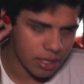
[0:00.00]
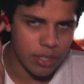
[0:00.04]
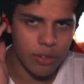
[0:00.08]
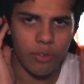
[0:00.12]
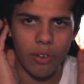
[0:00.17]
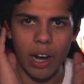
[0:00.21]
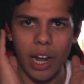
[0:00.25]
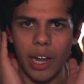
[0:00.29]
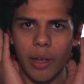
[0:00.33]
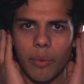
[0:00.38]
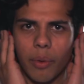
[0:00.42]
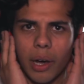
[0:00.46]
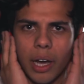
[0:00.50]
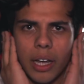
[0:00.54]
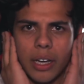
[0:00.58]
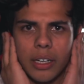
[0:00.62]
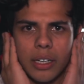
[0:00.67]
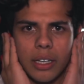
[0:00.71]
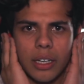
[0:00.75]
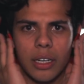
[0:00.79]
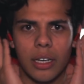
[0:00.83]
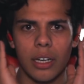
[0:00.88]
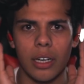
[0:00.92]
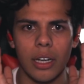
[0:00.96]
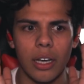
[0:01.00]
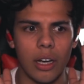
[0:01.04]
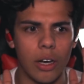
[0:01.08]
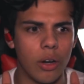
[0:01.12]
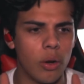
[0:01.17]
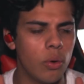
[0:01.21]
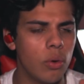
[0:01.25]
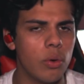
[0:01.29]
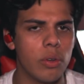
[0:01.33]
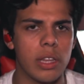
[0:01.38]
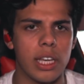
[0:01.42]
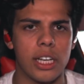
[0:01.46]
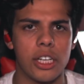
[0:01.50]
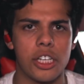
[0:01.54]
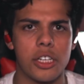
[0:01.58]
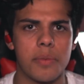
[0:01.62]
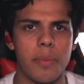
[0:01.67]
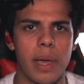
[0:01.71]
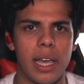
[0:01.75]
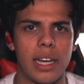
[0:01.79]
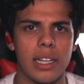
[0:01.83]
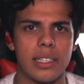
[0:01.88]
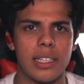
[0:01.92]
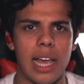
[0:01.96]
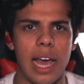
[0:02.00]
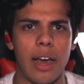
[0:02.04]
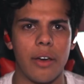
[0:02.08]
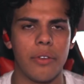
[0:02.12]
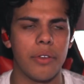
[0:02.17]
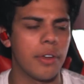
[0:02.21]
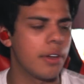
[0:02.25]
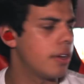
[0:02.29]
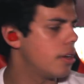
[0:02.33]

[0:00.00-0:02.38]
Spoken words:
the right one. Oh, they just made a sound.